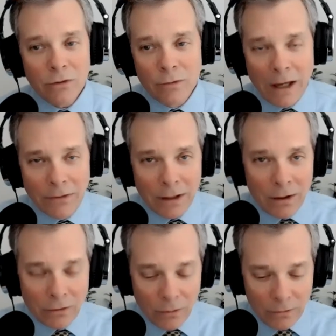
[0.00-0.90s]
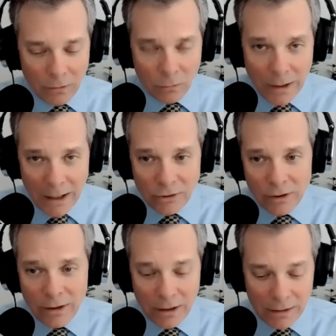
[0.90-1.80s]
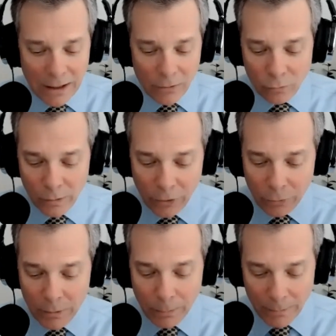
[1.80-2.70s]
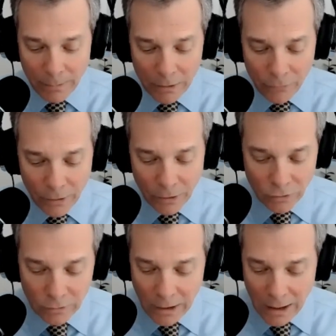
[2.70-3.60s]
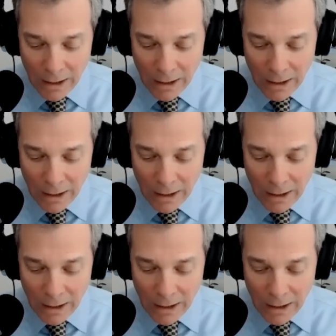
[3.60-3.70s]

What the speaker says: You've got the characteristics. We got you in there. Now there's really 3 primary functions.